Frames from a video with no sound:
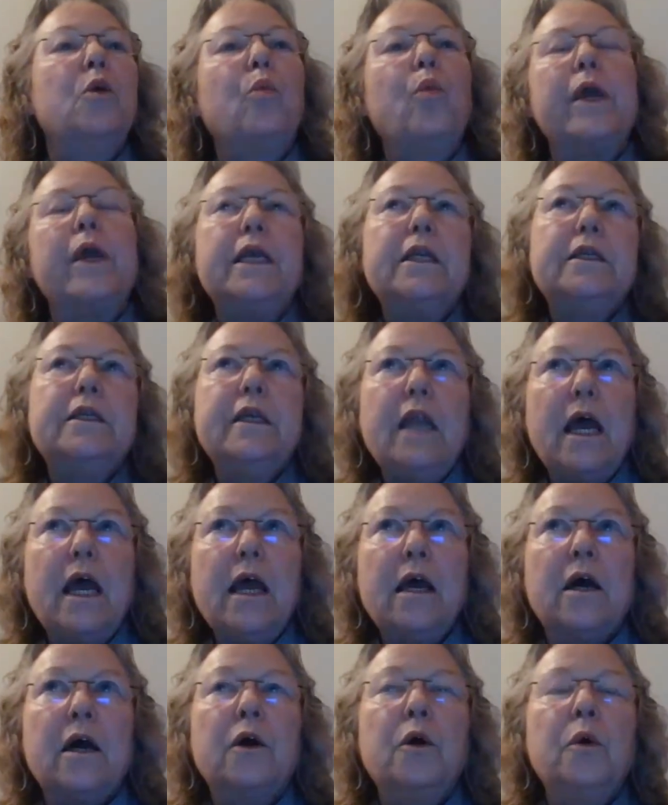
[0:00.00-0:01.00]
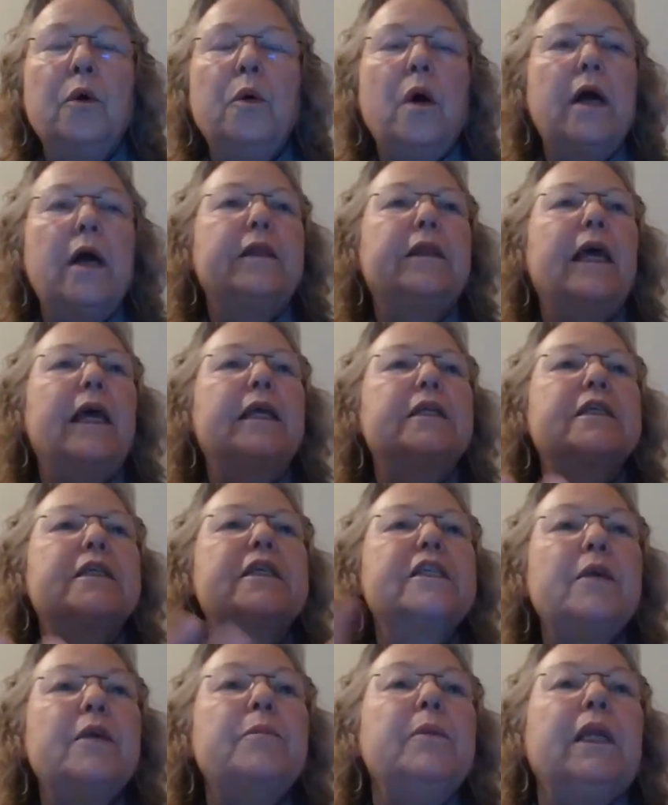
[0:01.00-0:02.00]
We know that
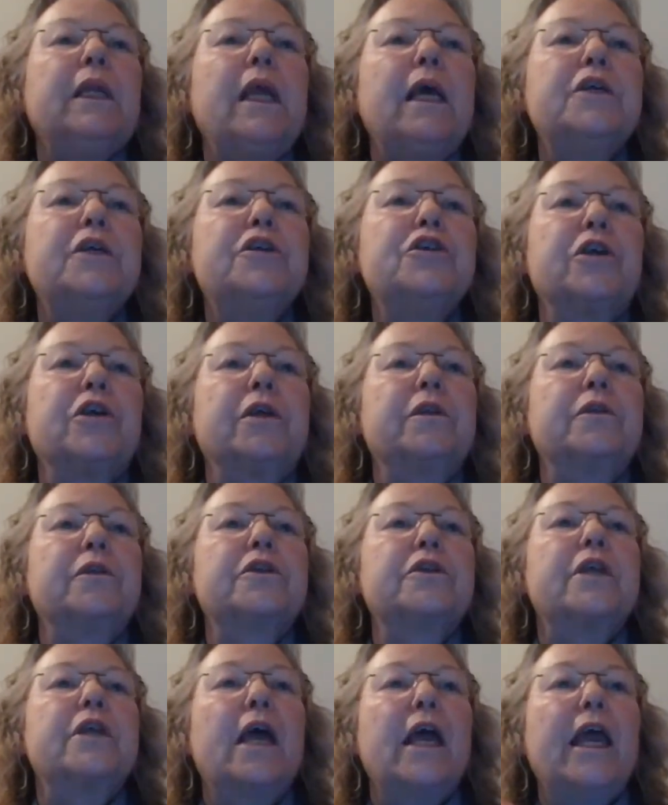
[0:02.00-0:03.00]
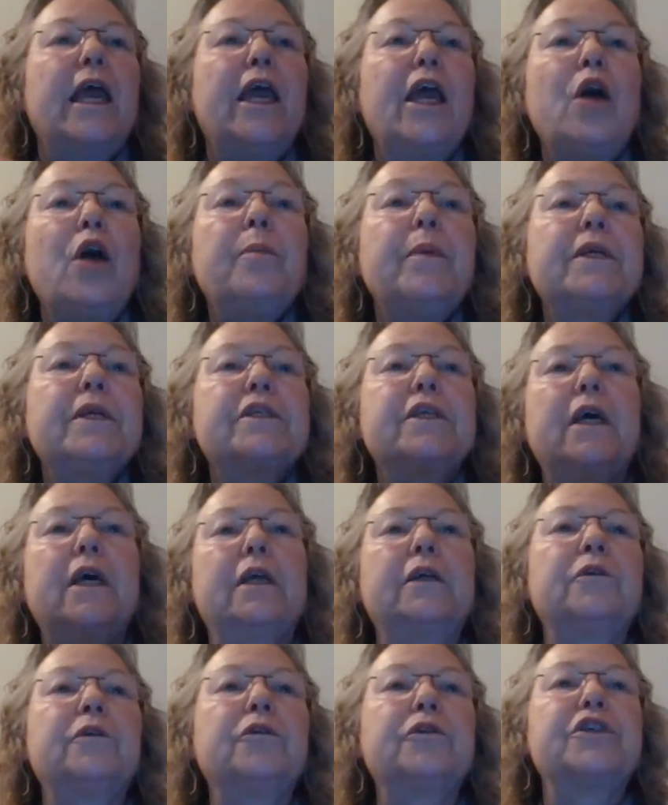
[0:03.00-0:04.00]
simulations help us
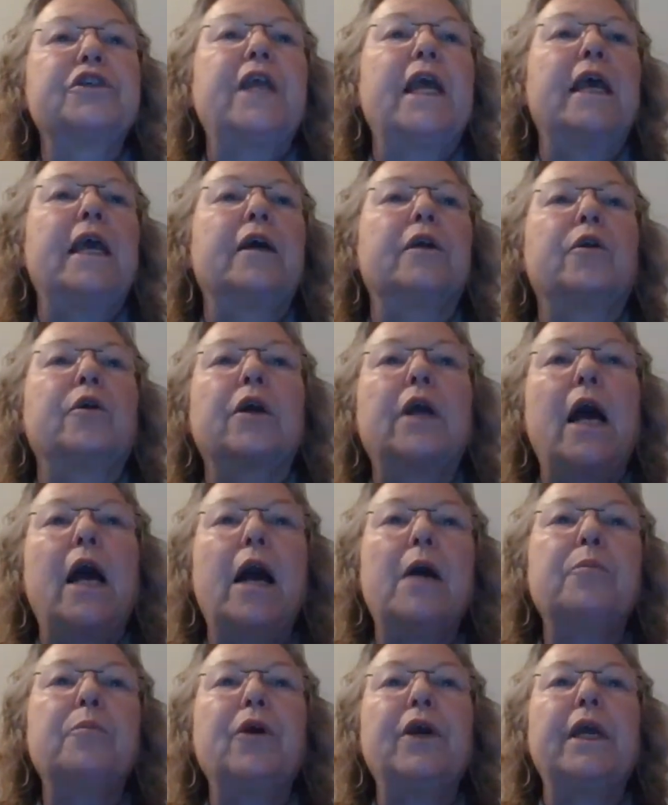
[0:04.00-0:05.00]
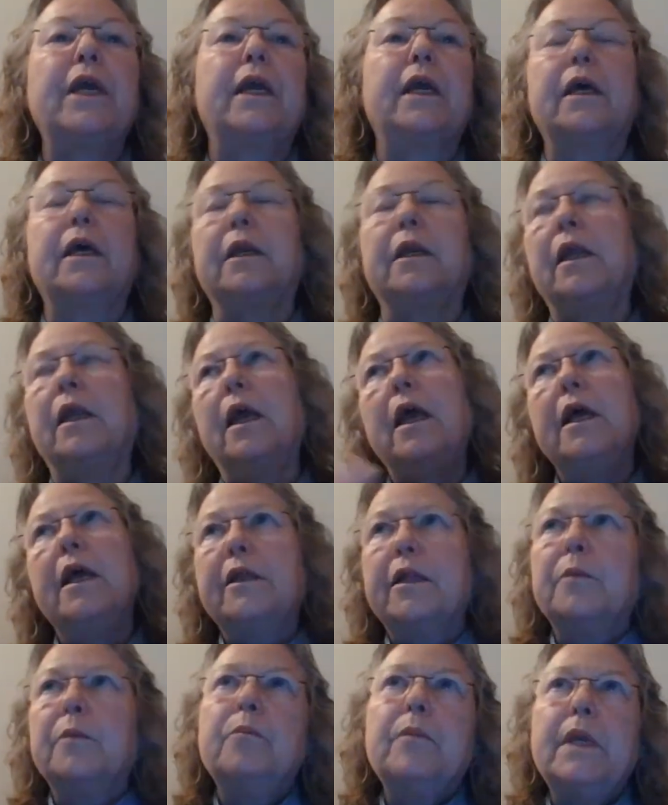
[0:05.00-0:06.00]
understand or comprehend
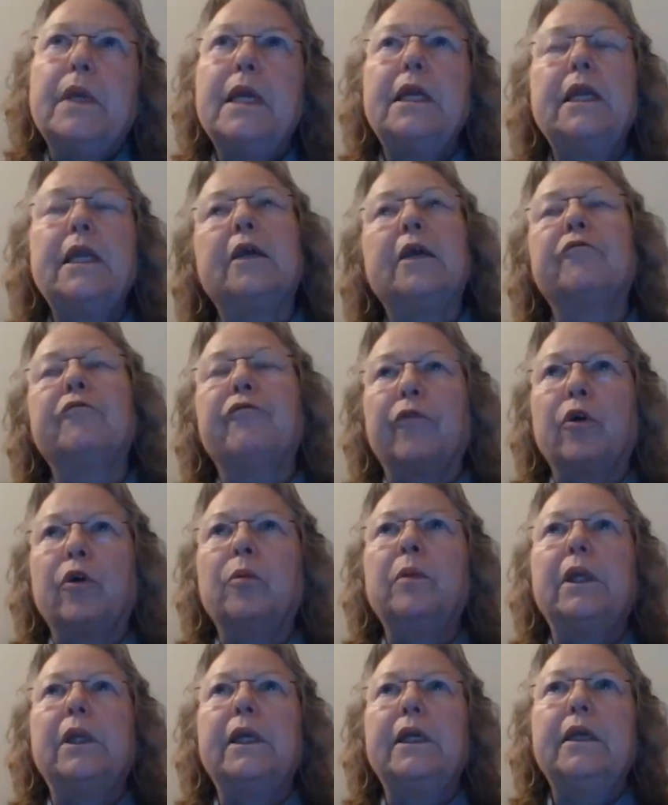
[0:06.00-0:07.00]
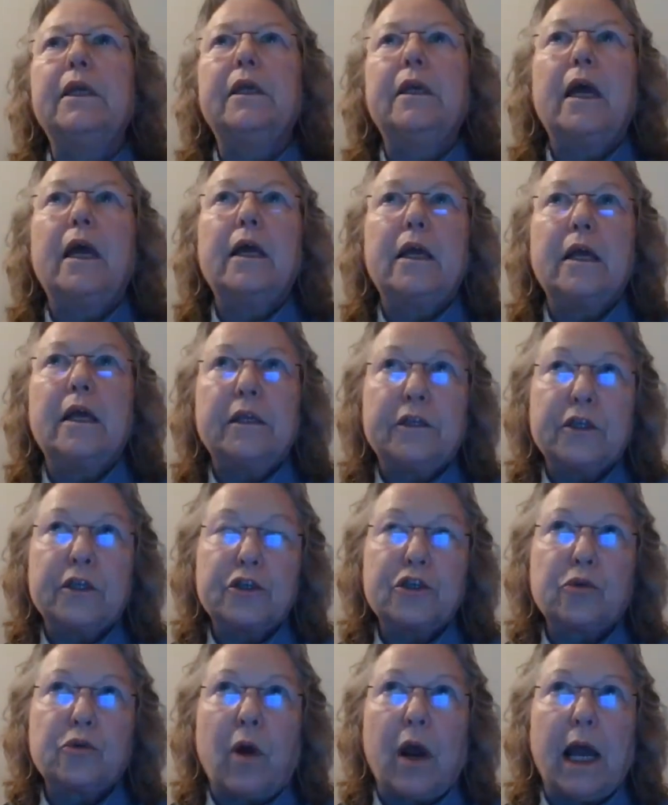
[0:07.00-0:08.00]
the meaning of verbally
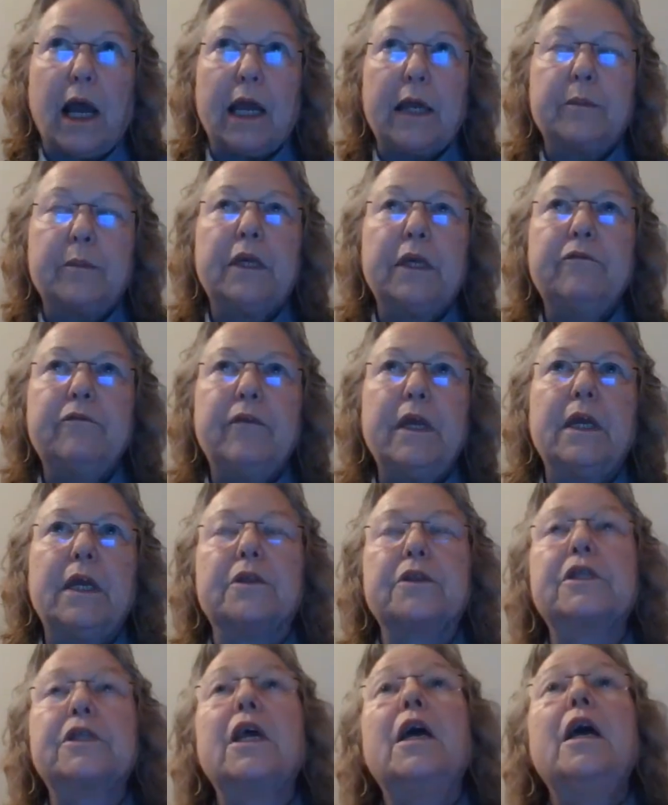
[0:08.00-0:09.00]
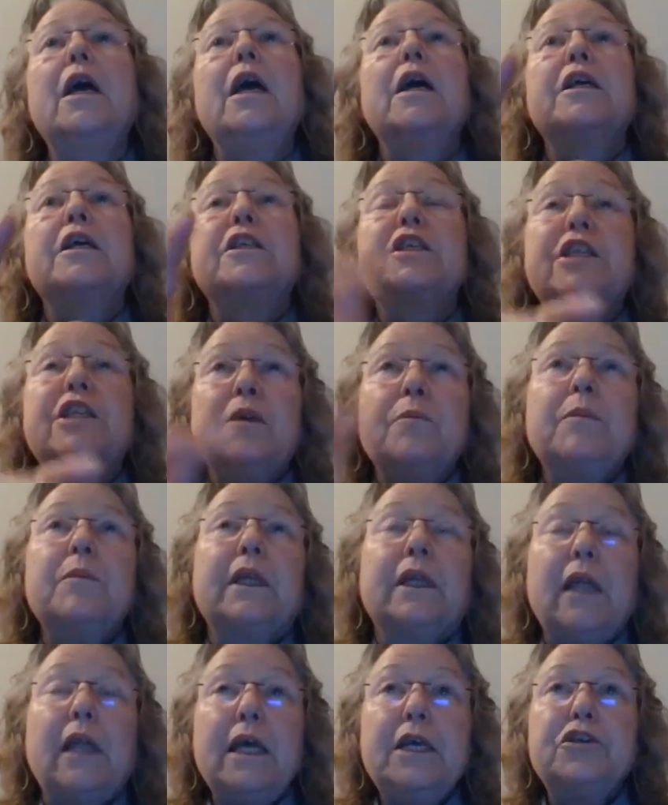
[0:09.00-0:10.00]
described events.
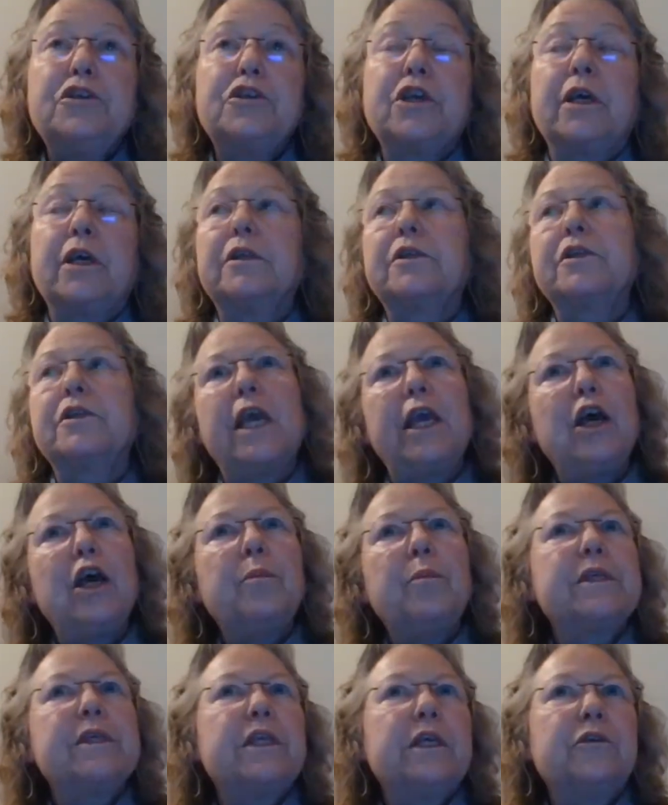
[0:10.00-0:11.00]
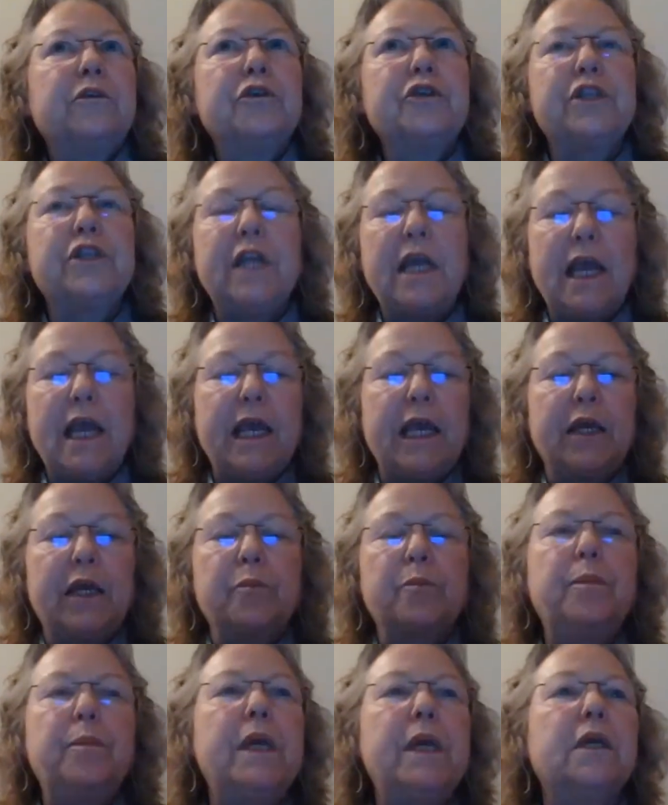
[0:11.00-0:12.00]
Simulations help us understand
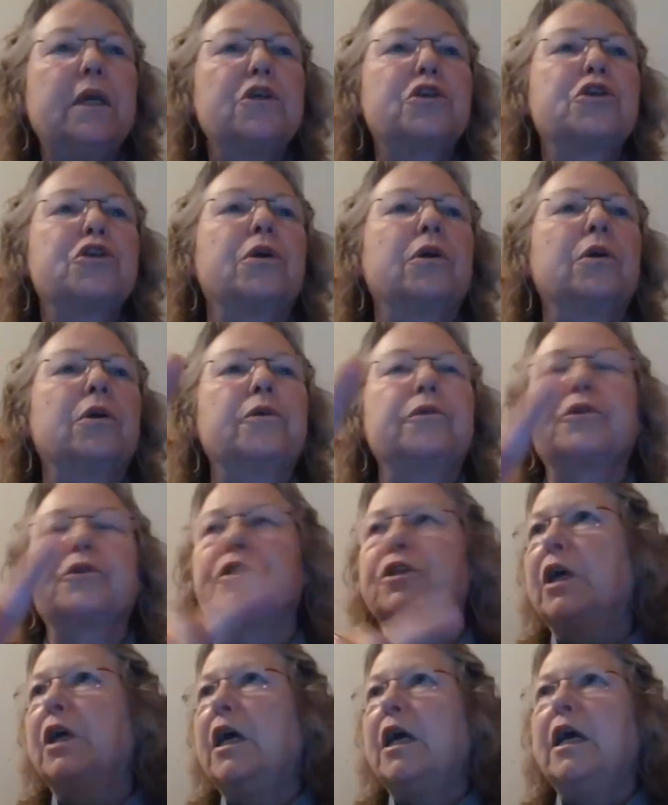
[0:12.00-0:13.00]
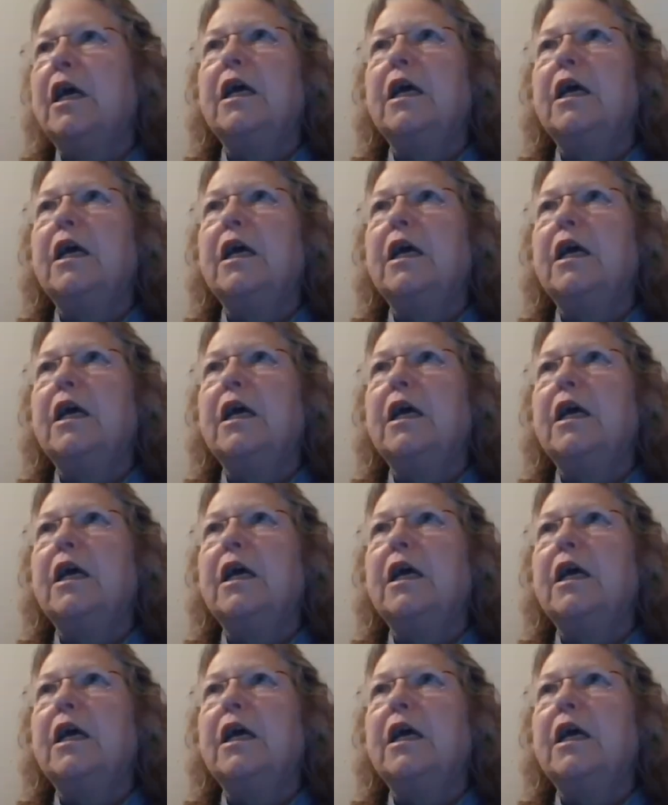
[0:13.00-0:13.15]
pictures,